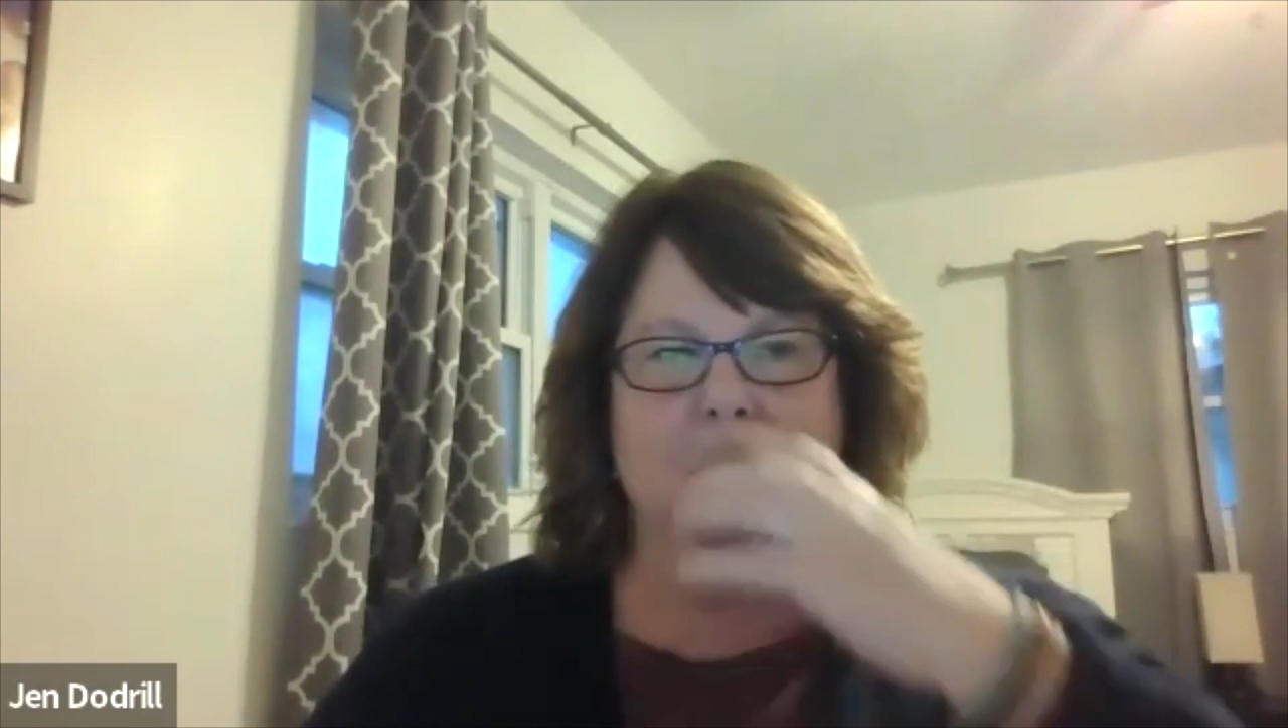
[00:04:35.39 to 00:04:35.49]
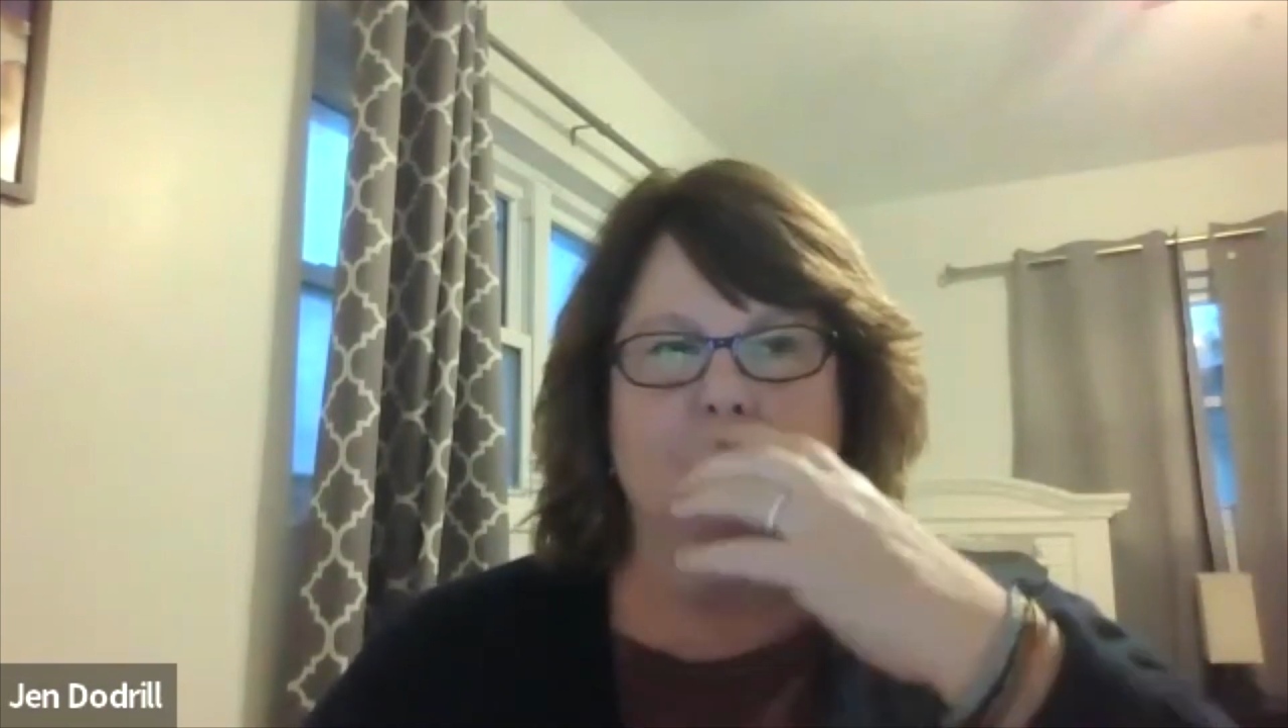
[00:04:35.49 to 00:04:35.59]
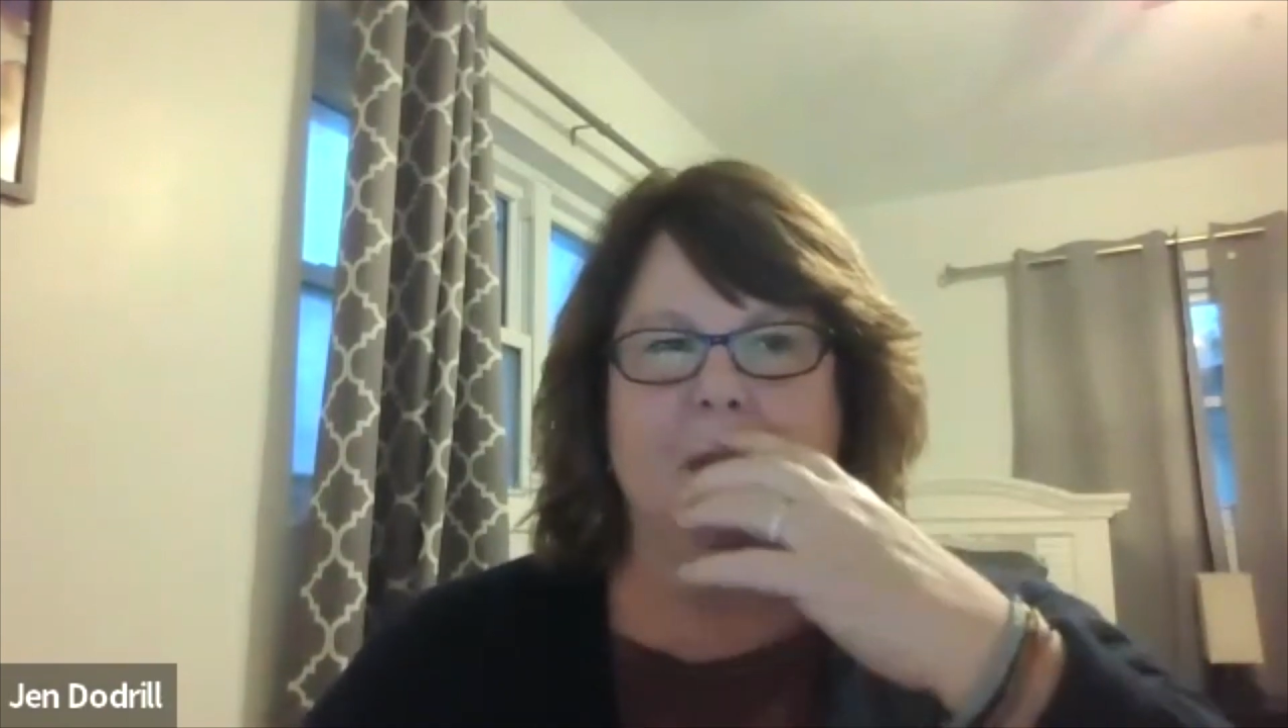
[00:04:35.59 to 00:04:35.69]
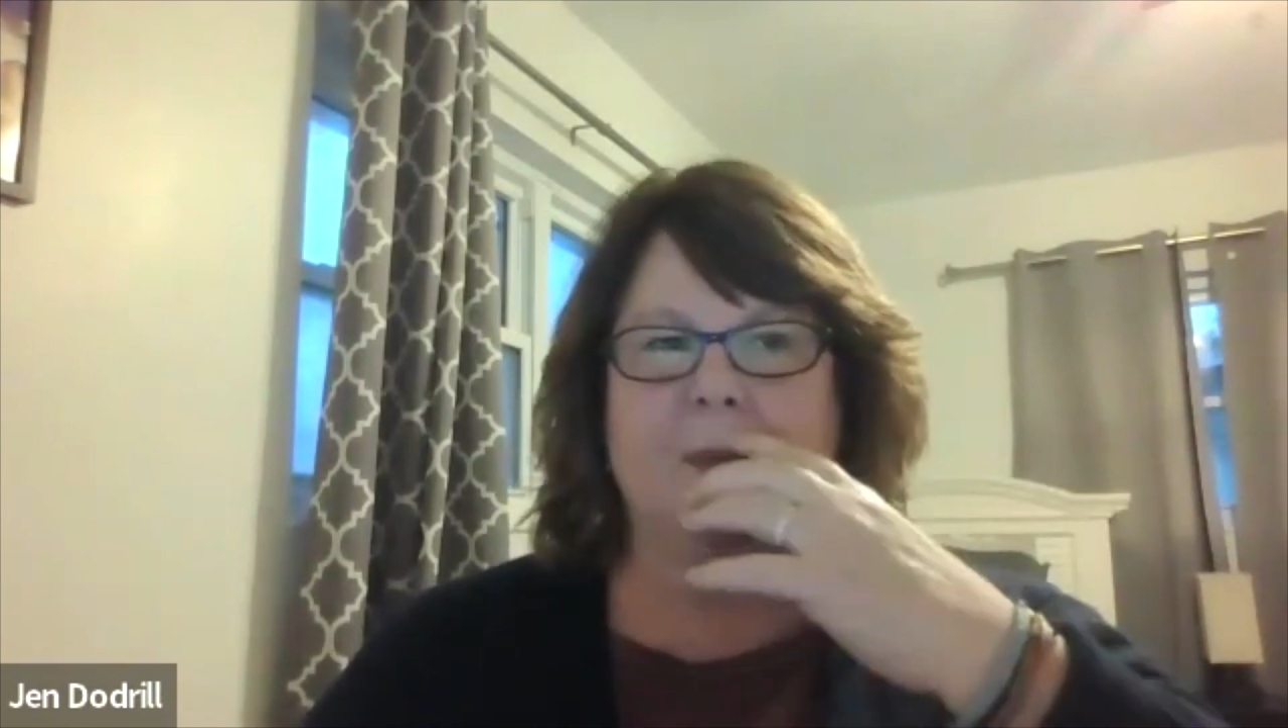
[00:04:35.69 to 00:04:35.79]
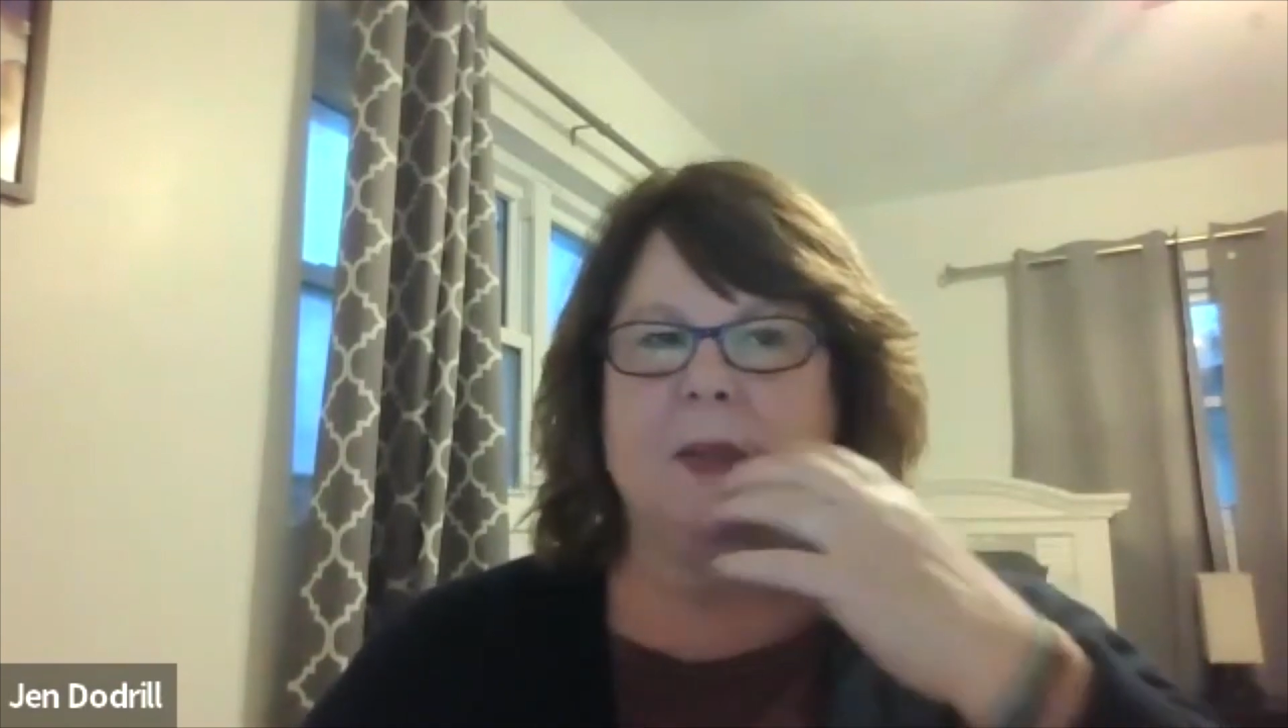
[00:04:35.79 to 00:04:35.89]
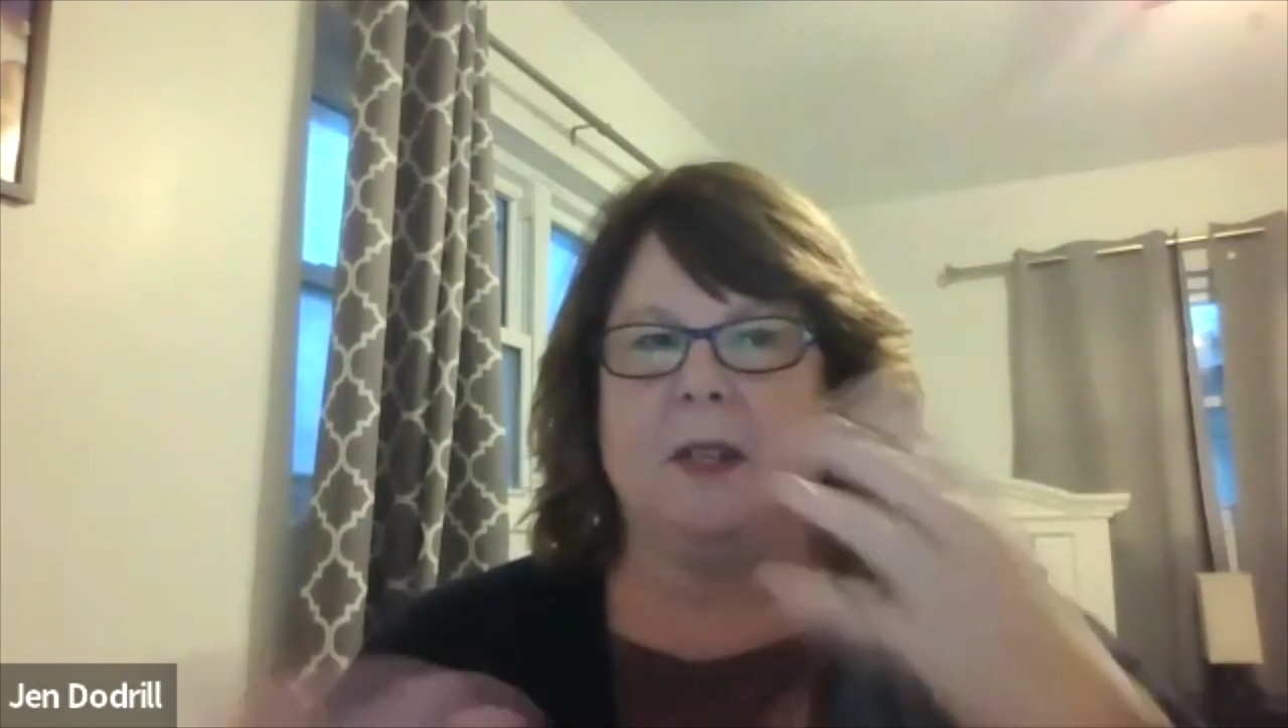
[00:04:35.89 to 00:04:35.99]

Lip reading: So people